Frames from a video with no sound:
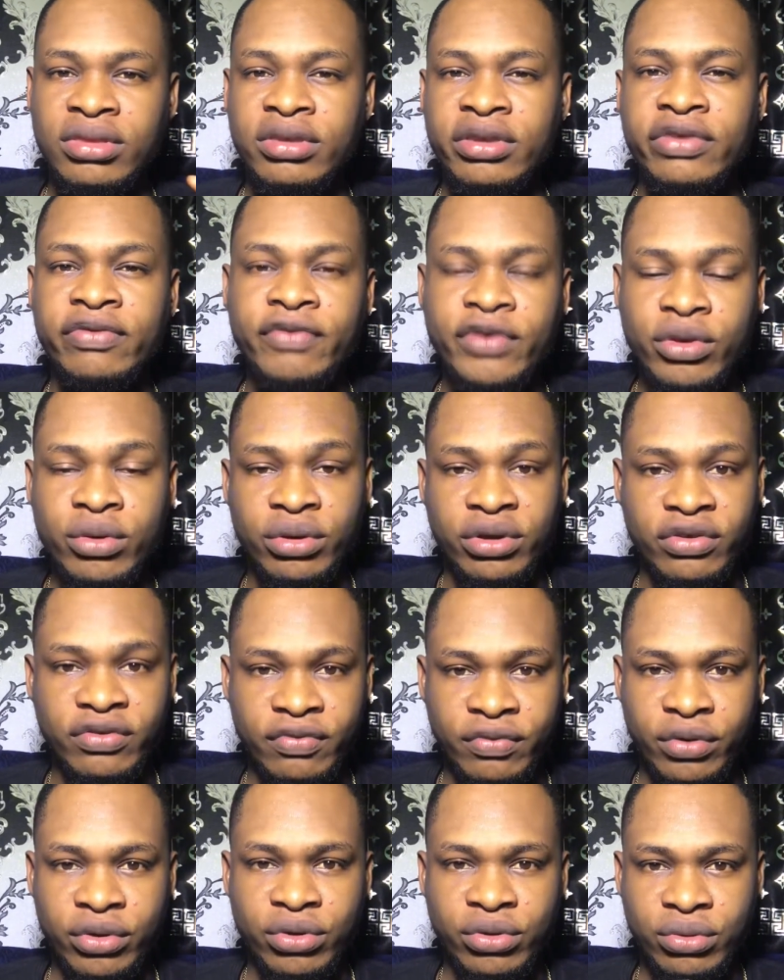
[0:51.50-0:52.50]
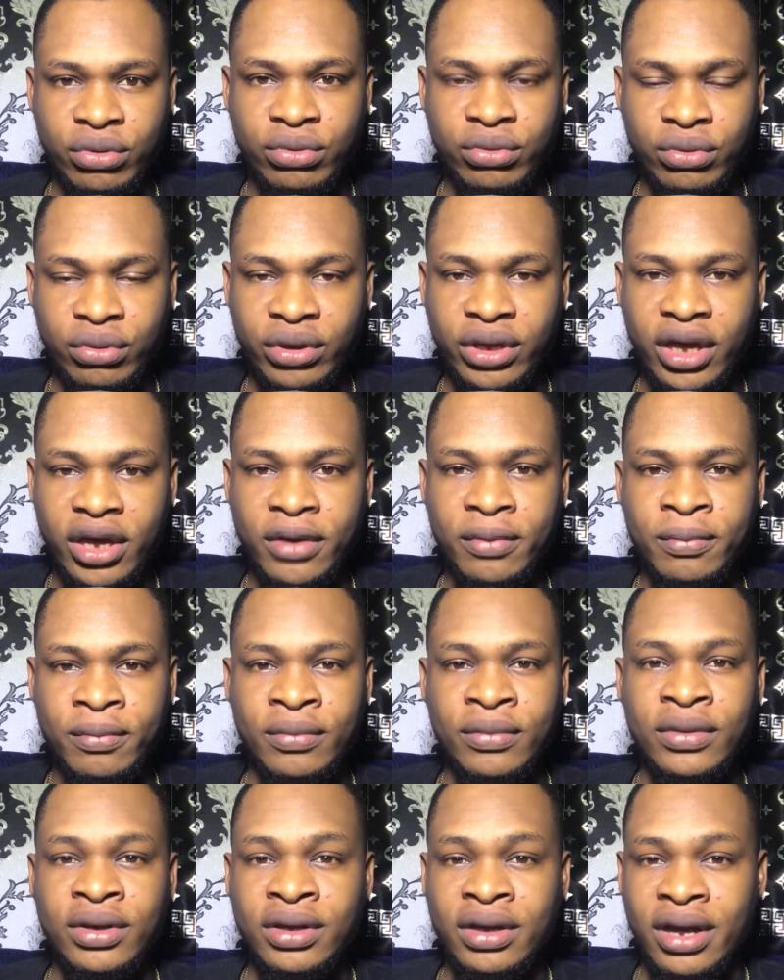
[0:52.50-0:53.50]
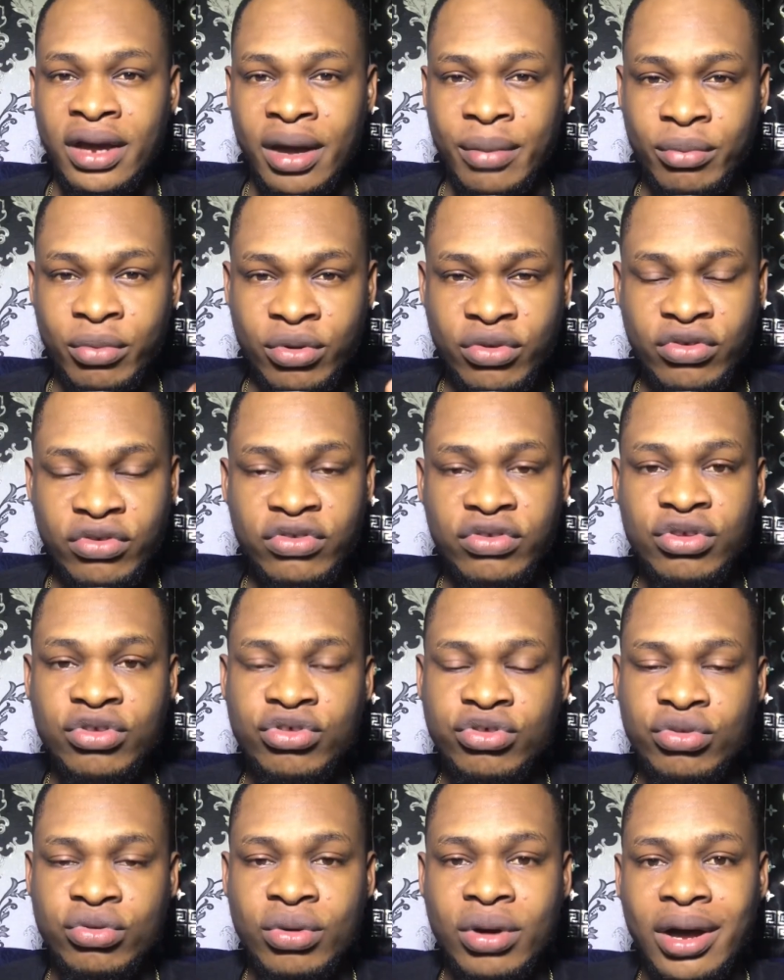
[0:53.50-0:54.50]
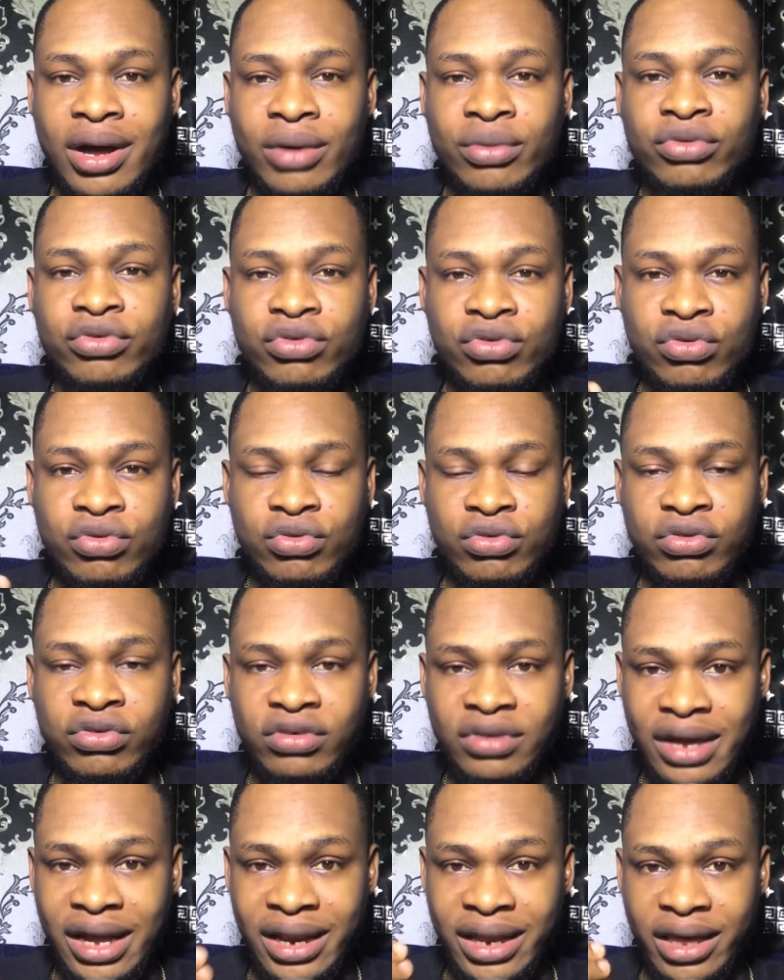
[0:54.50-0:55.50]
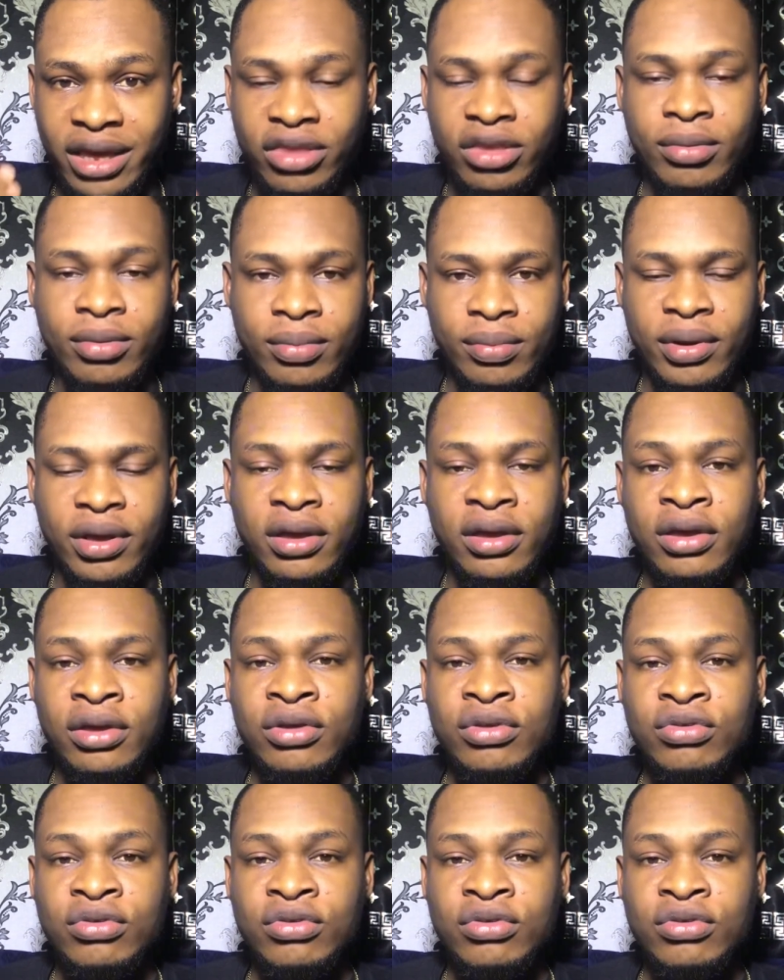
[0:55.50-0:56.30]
This video is for you. Okay, I'm going to teach you how to use alligator pepper